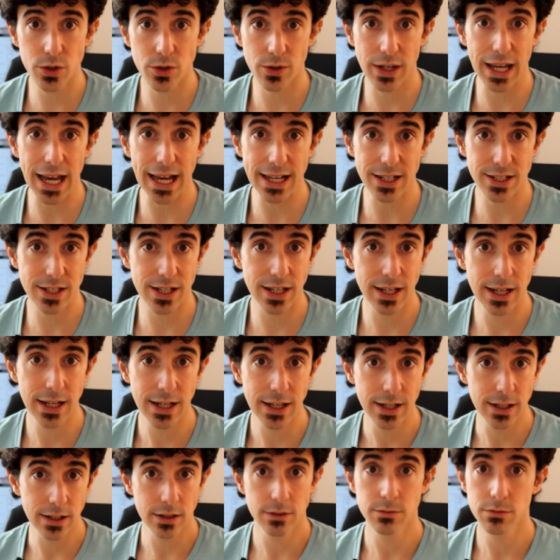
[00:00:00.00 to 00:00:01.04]
to get
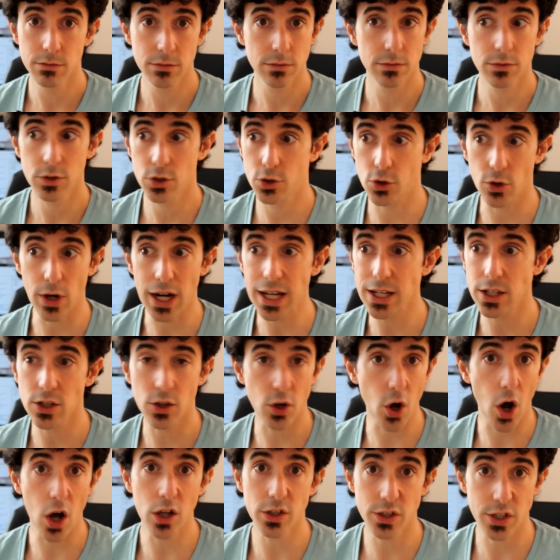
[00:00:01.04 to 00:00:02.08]
great
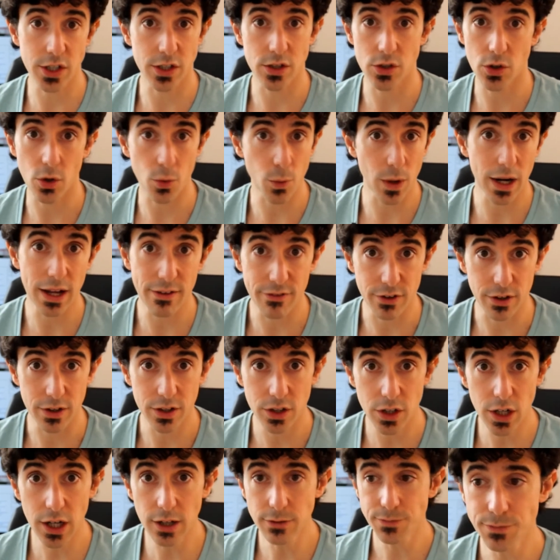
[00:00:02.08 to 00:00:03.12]
content or whatever,
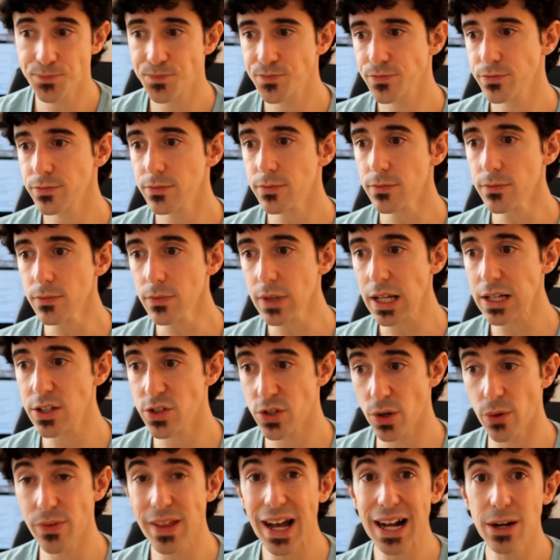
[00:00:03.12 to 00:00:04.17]
you know?
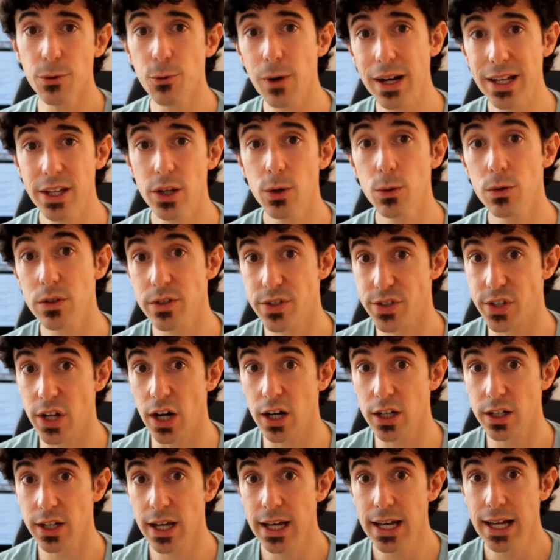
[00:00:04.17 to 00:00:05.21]
So that way you will
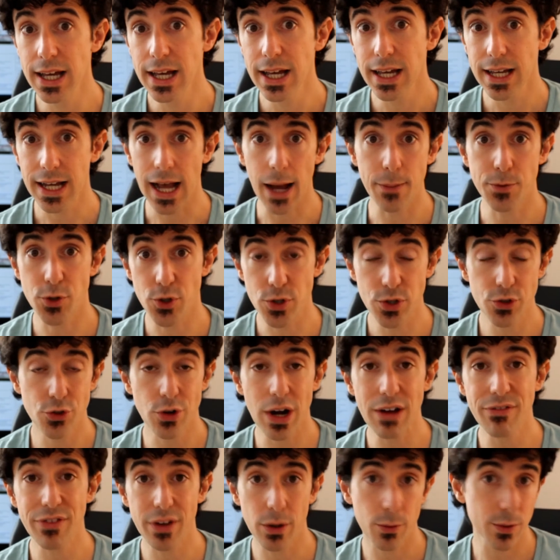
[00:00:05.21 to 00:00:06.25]
start capturing
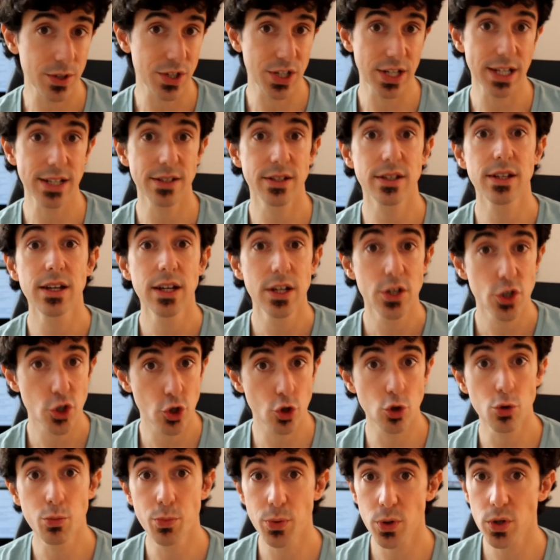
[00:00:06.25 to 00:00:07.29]
traffic, which is
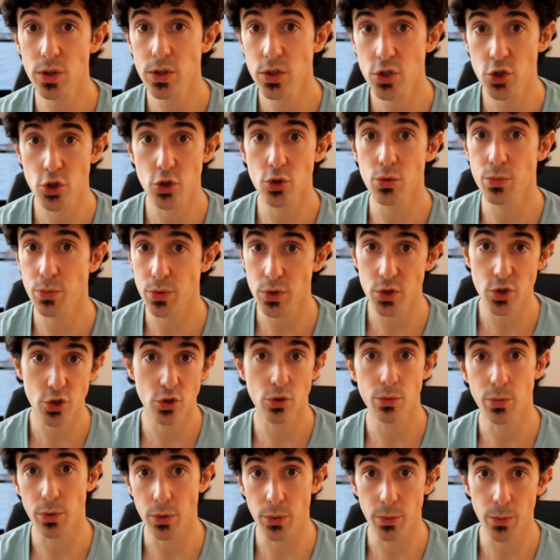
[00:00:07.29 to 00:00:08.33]
super, super,
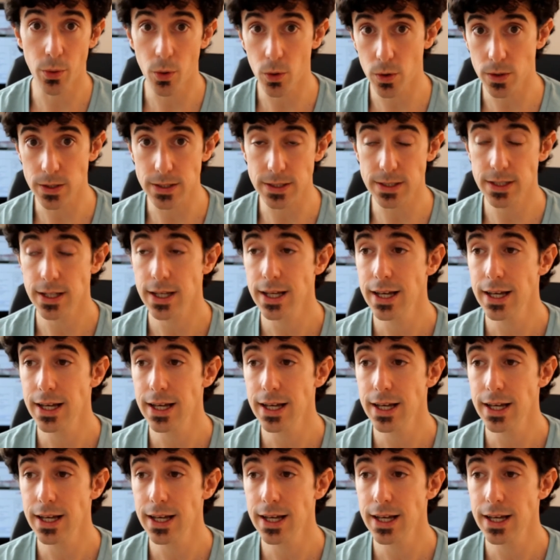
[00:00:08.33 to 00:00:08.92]
super important.